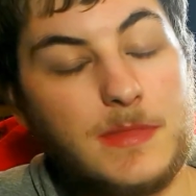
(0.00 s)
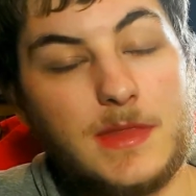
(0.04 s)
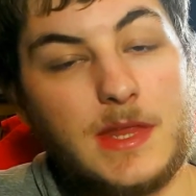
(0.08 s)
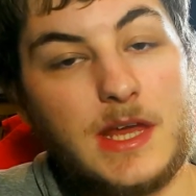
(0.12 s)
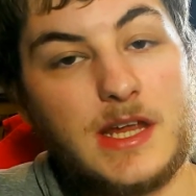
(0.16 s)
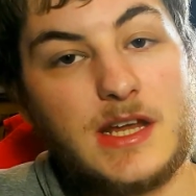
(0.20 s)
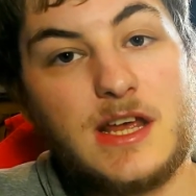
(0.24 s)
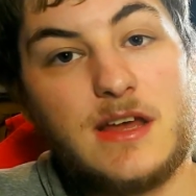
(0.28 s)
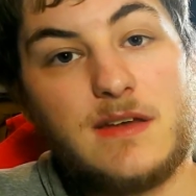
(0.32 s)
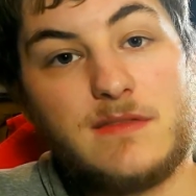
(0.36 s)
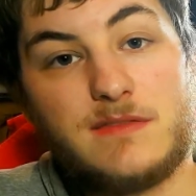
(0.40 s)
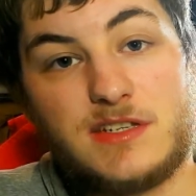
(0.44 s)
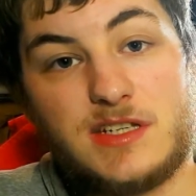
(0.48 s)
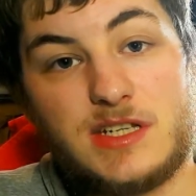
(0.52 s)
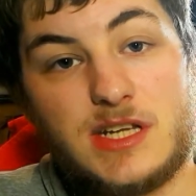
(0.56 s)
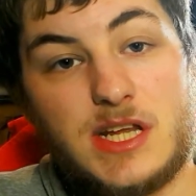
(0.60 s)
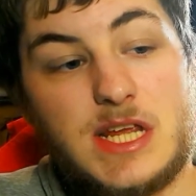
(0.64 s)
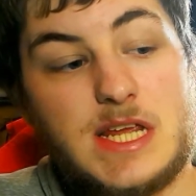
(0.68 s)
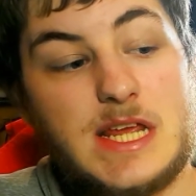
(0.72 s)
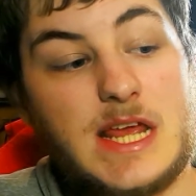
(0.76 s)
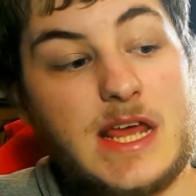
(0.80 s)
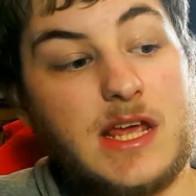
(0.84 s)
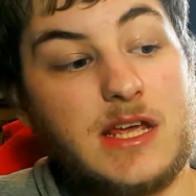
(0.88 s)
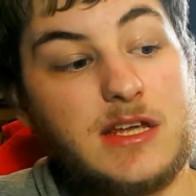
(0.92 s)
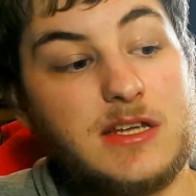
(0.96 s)
I'd have to say
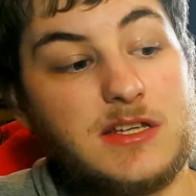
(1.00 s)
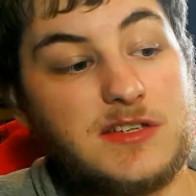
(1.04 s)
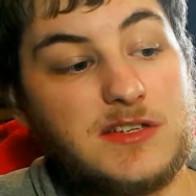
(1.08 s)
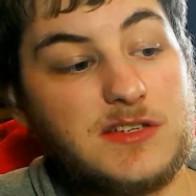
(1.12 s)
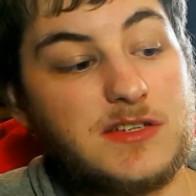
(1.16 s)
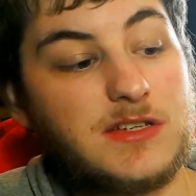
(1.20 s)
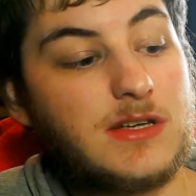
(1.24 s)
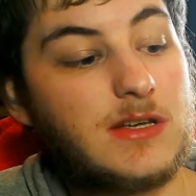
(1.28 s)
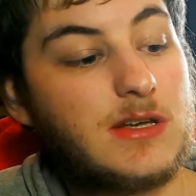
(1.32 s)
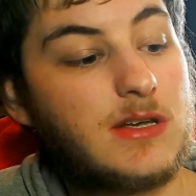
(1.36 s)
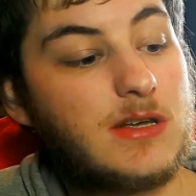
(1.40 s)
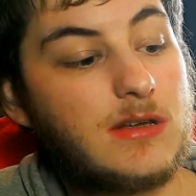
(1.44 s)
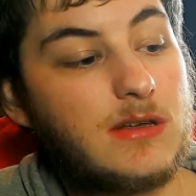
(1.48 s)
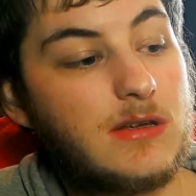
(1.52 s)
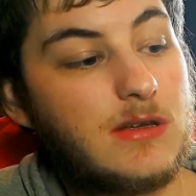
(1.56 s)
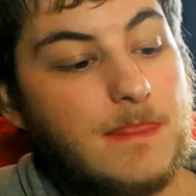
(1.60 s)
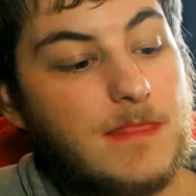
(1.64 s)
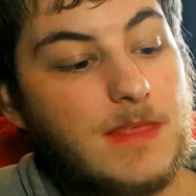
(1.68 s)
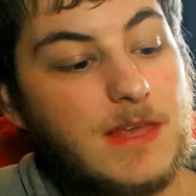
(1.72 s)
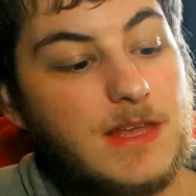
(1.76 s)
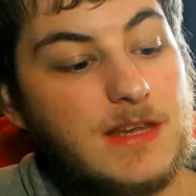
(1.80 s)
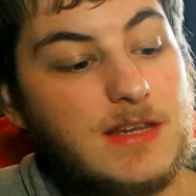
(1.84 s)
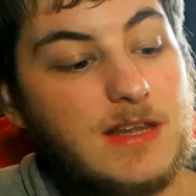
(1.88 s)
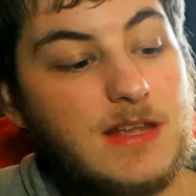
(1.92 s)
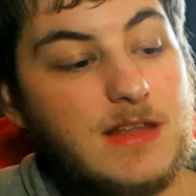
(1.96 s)
yes.
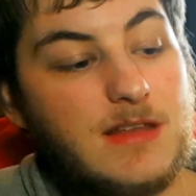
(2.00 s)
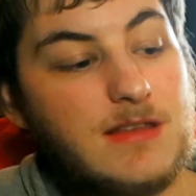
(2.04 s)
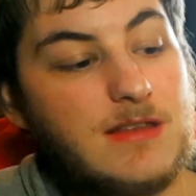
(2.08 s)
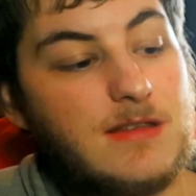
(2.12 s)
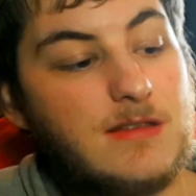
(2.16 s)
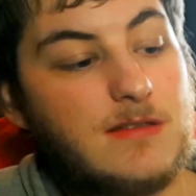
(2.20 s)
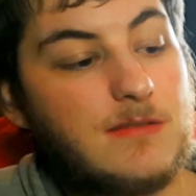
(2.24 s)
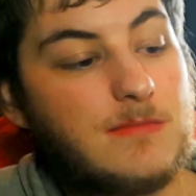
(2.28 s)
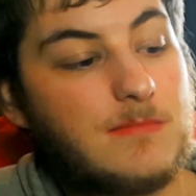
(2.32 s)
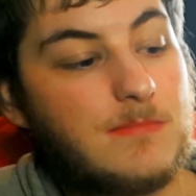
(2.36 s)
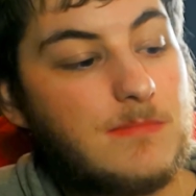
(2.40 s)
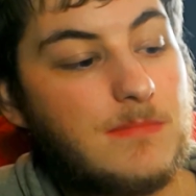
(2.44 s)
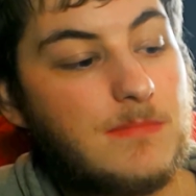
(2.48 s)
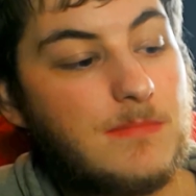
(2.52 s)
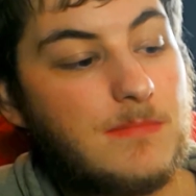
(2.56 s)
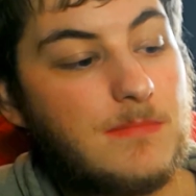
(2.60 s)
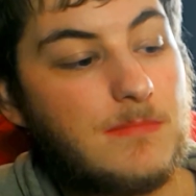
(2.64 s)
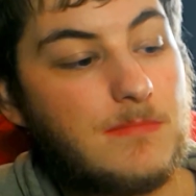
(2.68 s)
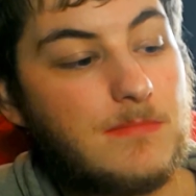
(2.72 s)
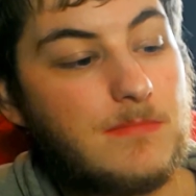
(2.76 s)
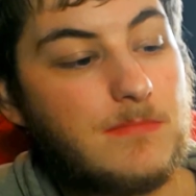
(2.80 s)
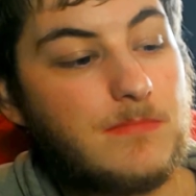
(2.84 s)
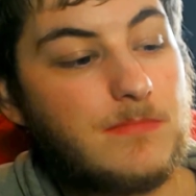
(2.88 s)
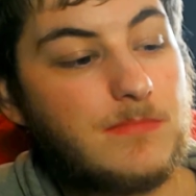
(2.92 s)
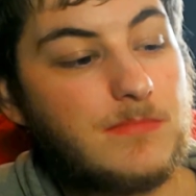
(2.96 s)
They did
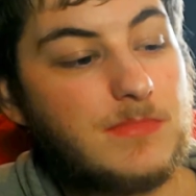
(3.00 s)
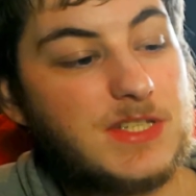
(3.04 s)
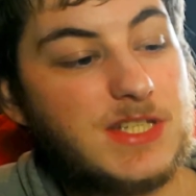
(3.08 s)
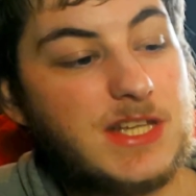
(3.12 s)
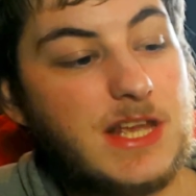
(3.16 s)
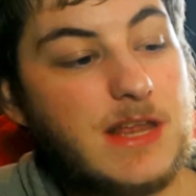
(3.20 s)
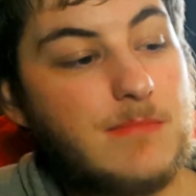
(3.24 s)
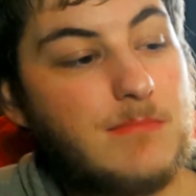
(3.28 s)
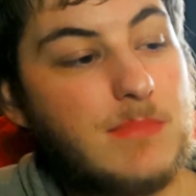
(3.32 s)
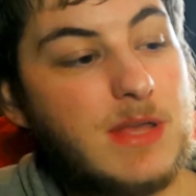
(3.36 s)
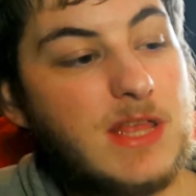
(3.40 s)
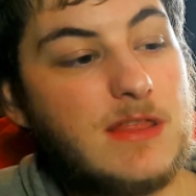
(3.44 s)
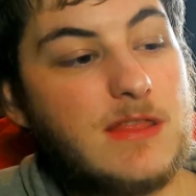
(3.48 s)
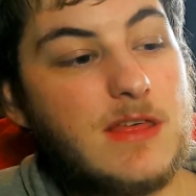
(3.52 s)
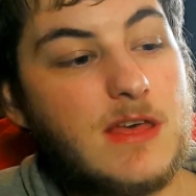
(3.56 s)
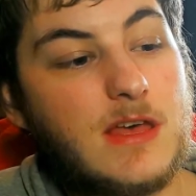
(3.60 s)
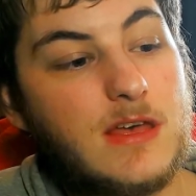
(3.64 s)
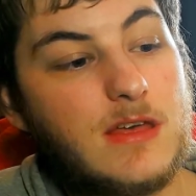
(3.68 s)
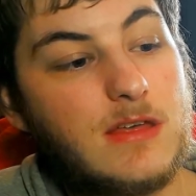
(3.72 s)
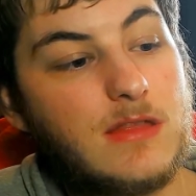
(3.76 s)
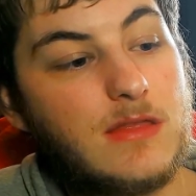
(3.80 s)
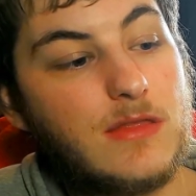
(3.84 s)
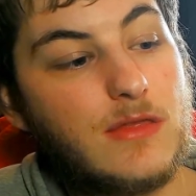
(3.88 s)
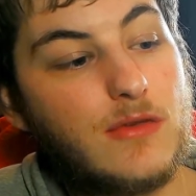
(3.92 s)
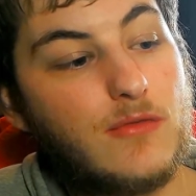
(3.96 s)
send me
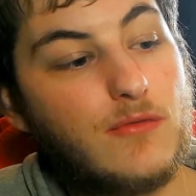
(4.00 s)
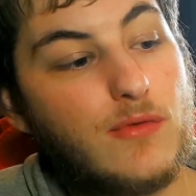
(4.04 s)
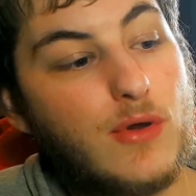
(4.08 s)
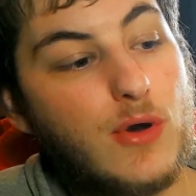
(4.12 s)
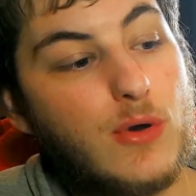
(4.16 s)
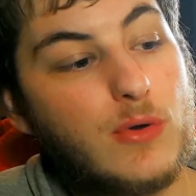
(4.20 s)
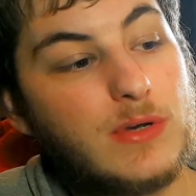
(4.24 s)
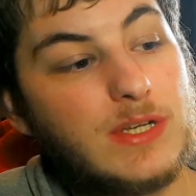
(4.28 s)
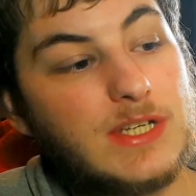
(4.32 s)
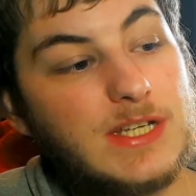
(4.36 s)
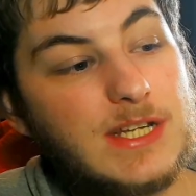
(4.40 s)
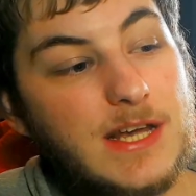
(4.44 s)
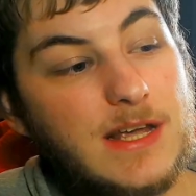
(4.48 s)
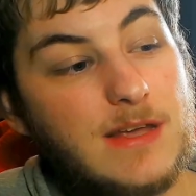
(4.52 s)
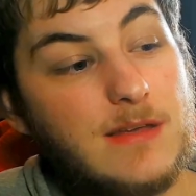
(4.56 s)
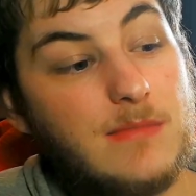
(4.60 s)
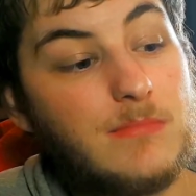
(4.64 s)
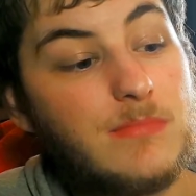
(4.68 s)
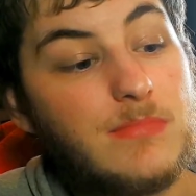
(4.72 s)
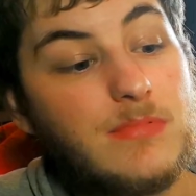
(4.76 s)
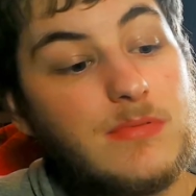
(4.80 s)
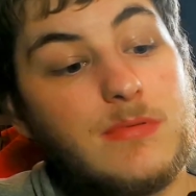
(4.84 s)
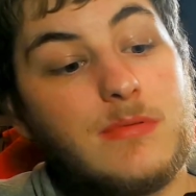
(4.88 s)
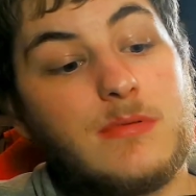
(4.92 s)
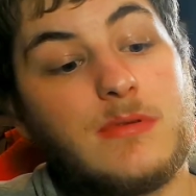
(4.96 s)
the wrong type
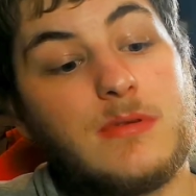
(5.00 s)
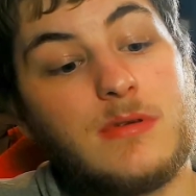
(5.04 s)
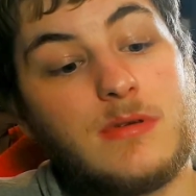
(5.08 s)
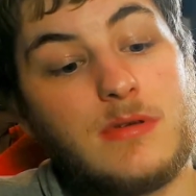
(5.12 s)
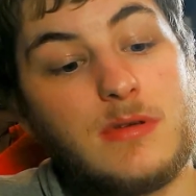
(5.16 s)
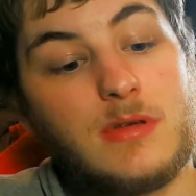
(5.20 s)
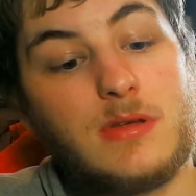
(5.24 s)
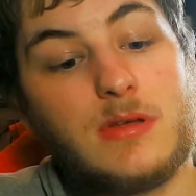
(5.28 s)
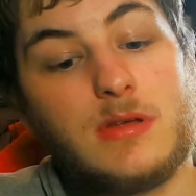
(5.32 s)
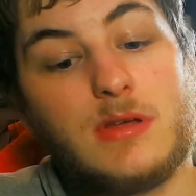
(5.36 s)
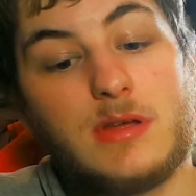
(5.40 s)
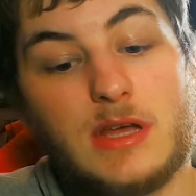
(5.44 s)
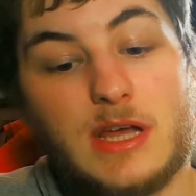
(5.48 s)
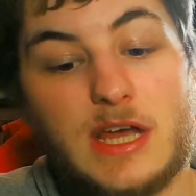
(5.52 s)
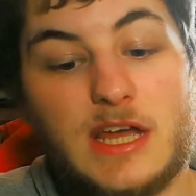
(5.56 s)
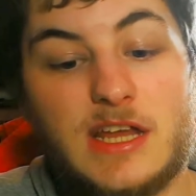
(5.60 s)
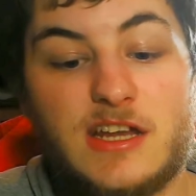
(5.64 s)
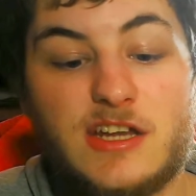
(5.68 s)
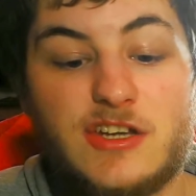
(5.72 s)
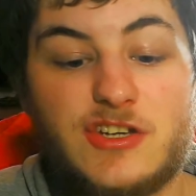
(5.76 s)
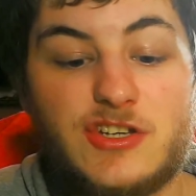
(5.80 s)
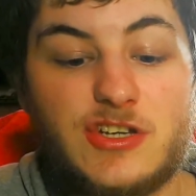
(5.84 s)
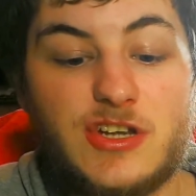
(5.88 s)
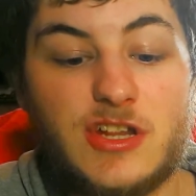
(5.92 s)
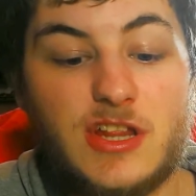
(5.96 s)

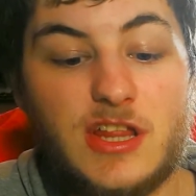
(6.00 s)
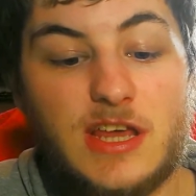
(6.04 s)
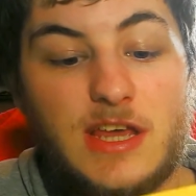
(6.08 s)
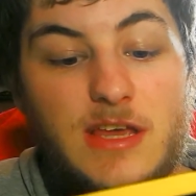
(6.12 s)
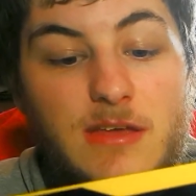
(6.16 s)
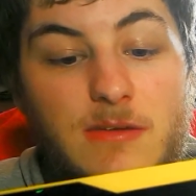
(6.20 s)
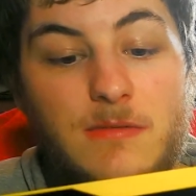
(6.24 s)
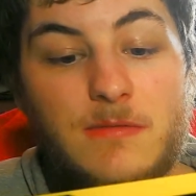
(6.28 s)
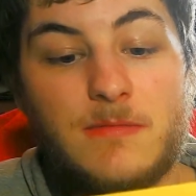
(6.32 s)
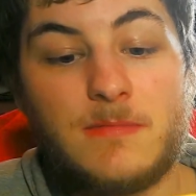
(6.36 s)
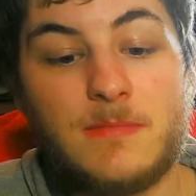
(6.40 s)
initially.